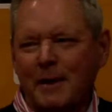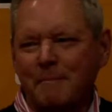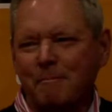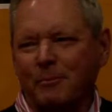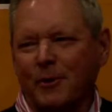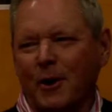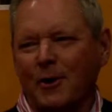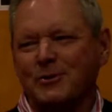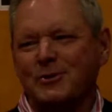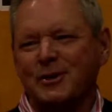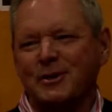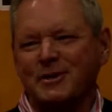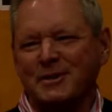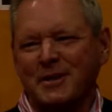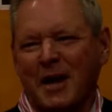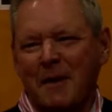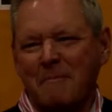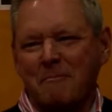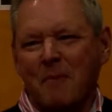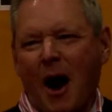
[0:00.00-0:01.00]
projects
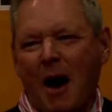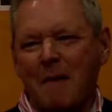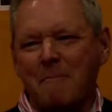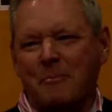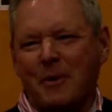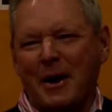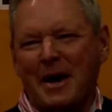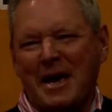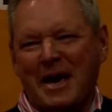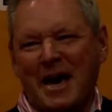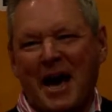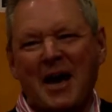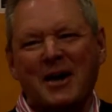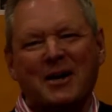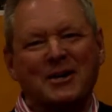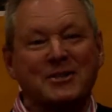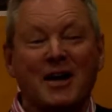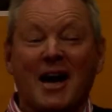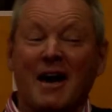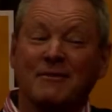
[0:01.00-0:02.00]
might be,
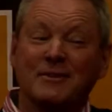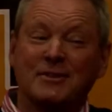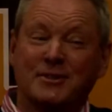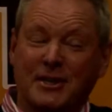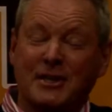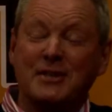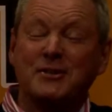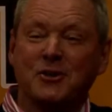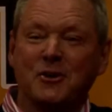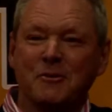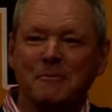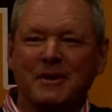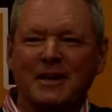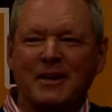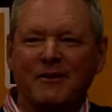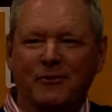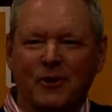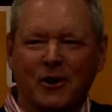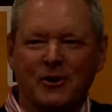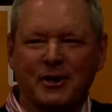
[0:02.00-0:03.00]
because I haven't seen too
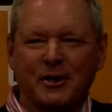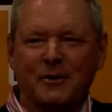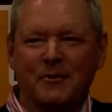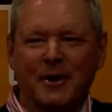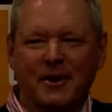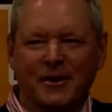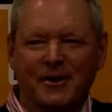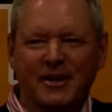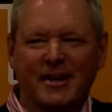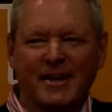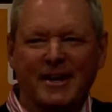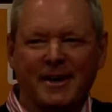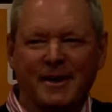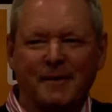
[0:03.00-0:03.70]
many floating around here.